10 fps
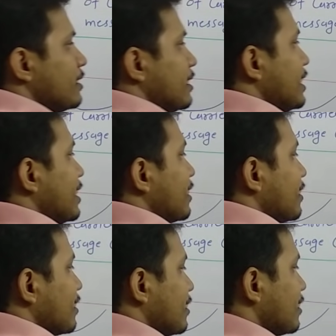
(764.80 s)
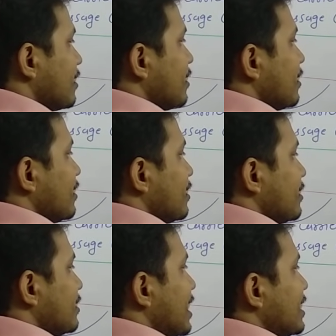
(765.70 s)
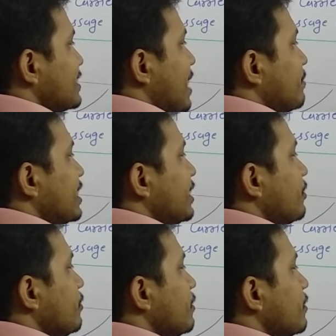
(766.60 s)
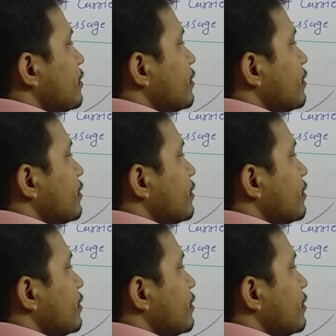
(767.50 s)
here there is amplitude